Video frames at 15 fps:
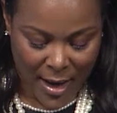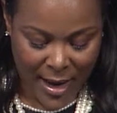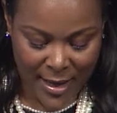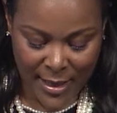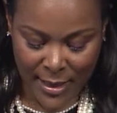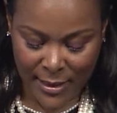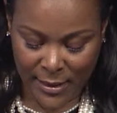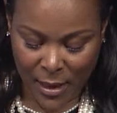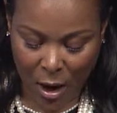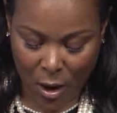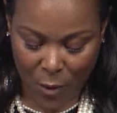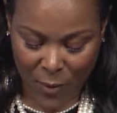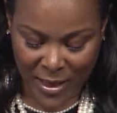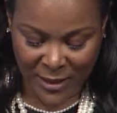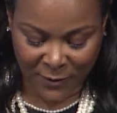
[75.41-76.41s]
and it is
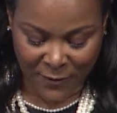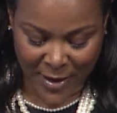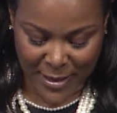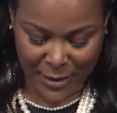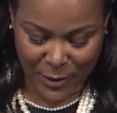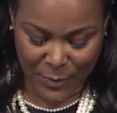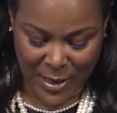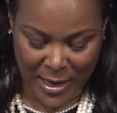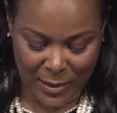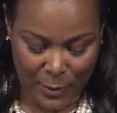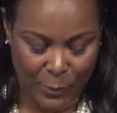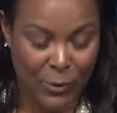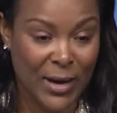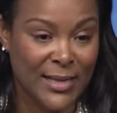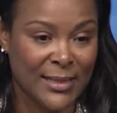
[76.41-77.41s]
always fun to be in the
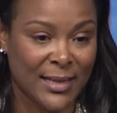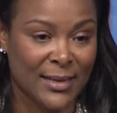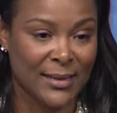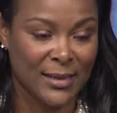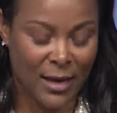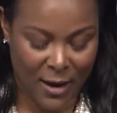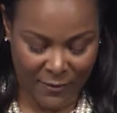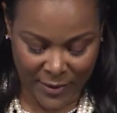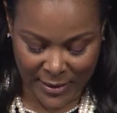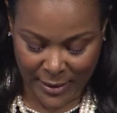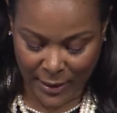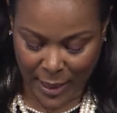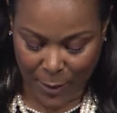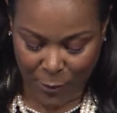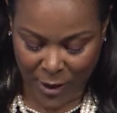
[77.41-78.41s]
presence of a
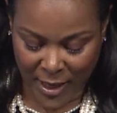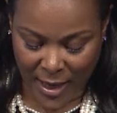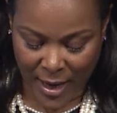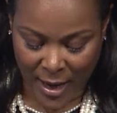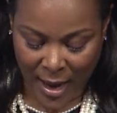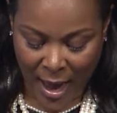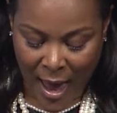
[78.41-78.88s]
celebrity.